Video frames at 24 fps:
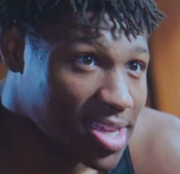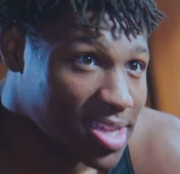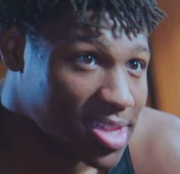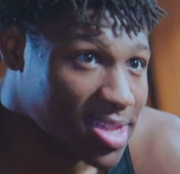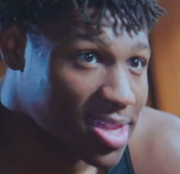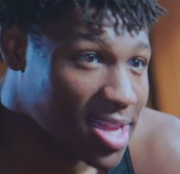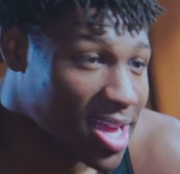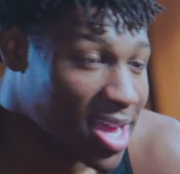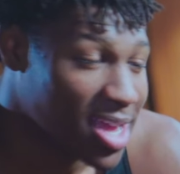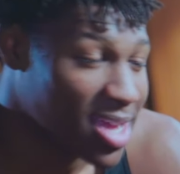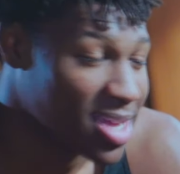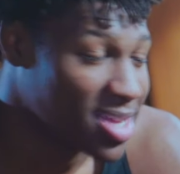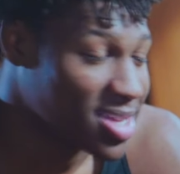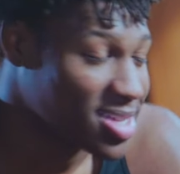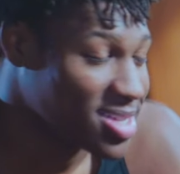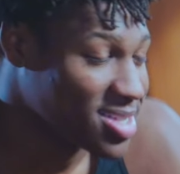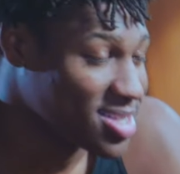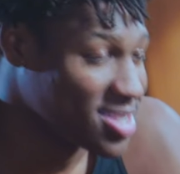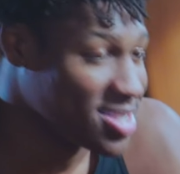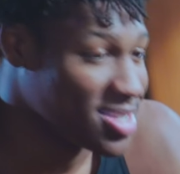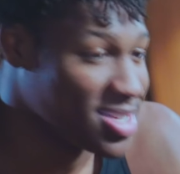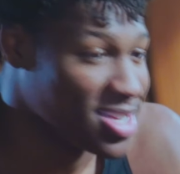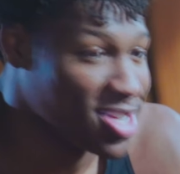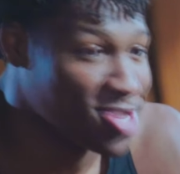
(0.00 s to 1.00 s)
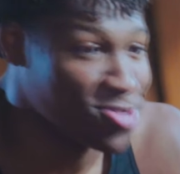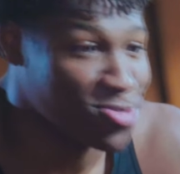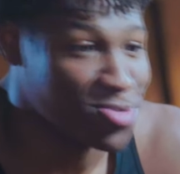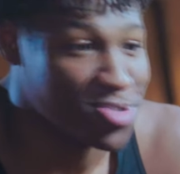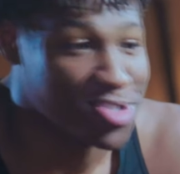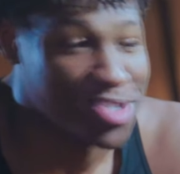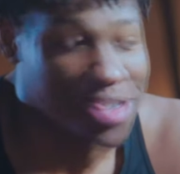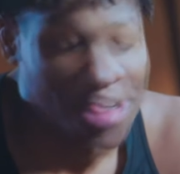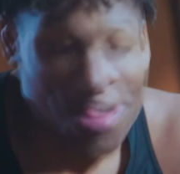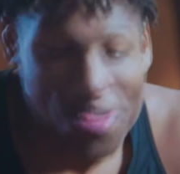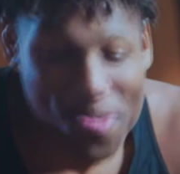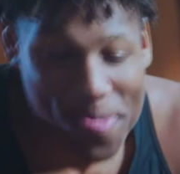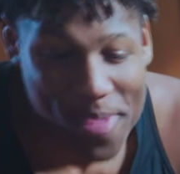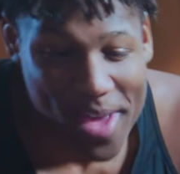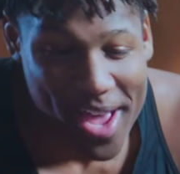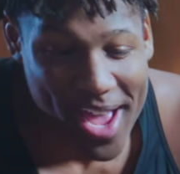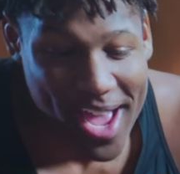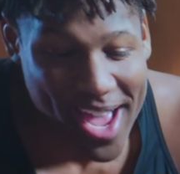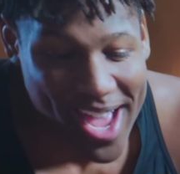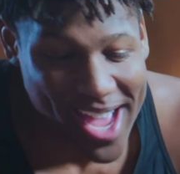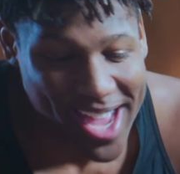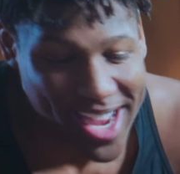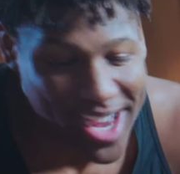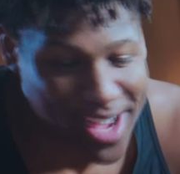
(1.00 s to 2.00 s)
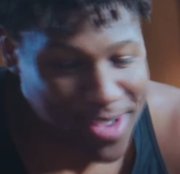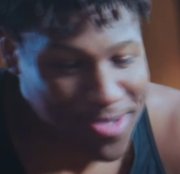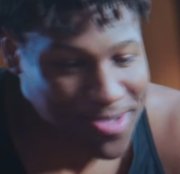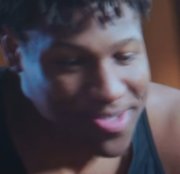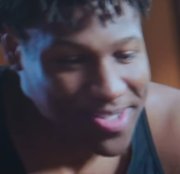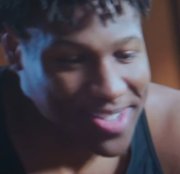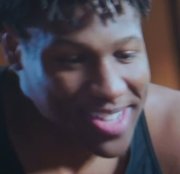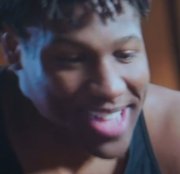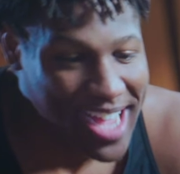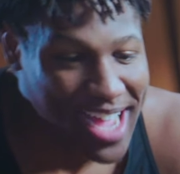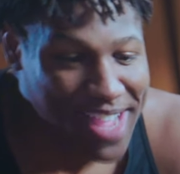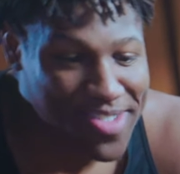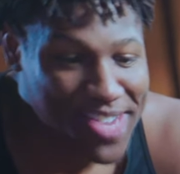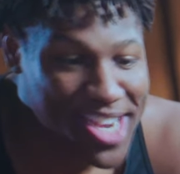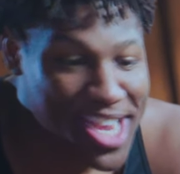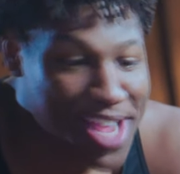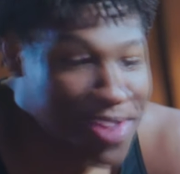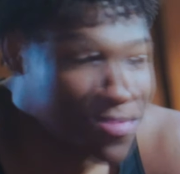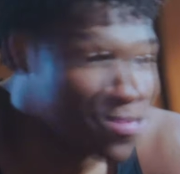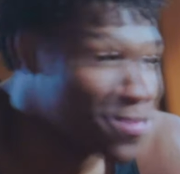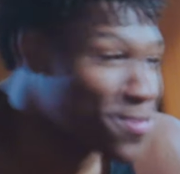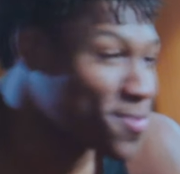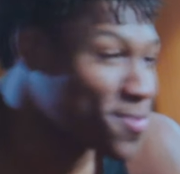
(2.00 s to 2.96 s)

Like it was so bad. I was I've never